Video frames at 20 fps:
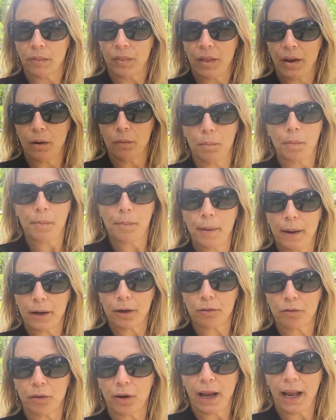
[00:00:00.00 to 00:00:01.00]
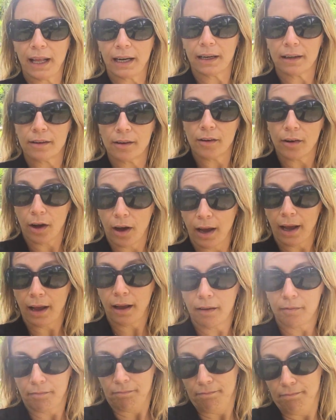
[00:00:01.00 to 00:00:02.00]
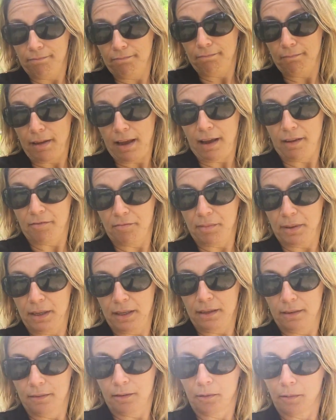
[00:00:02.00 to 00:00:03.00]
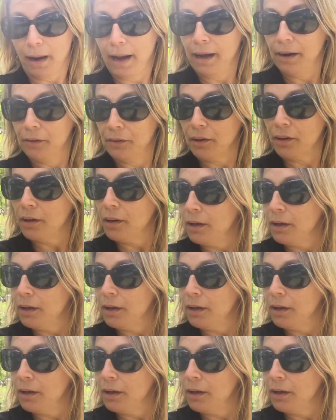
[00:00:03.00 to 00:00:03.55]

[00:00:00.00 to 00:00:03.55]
it would be better for Hannah to not have me around.